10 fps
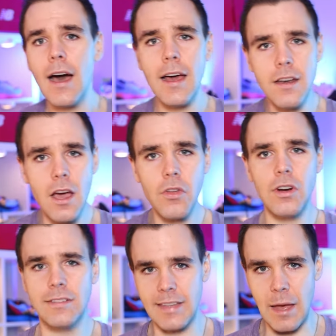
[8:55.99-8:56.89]
another
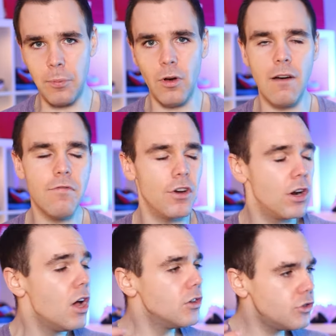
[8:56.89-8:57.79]
example of their
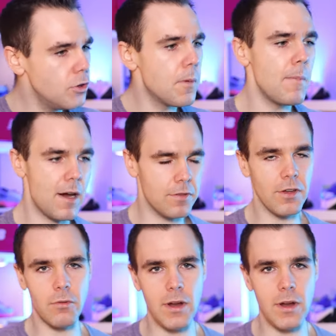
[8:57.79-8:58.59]
super marathon